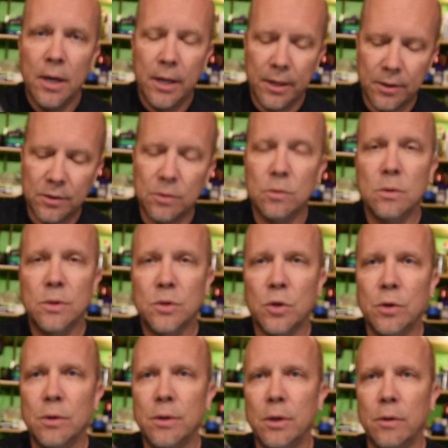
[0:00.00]
into
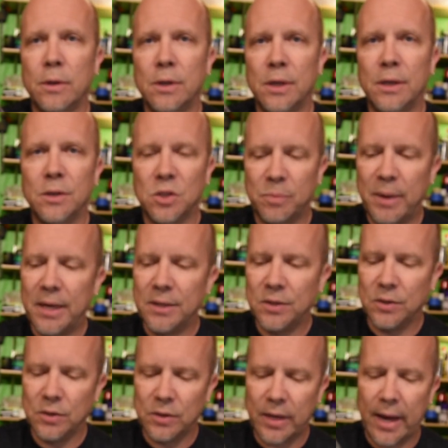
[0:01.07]
certain, into
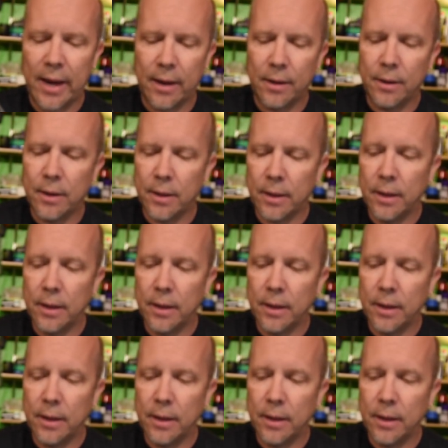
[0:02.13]
spaces and